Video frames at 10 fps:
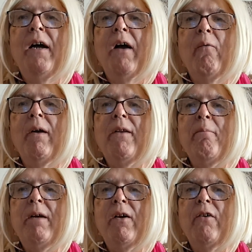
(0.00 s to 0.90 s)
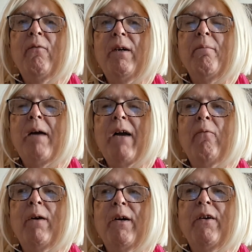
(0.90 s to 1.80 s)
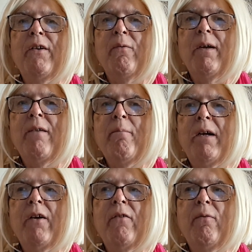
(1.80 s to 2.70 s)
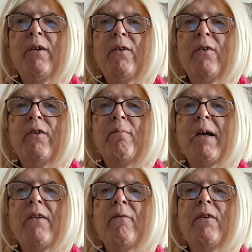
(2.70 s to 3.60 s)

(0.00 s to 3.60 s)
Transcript: it wasn't because we were bad workers. It wasn't because we were too expensive.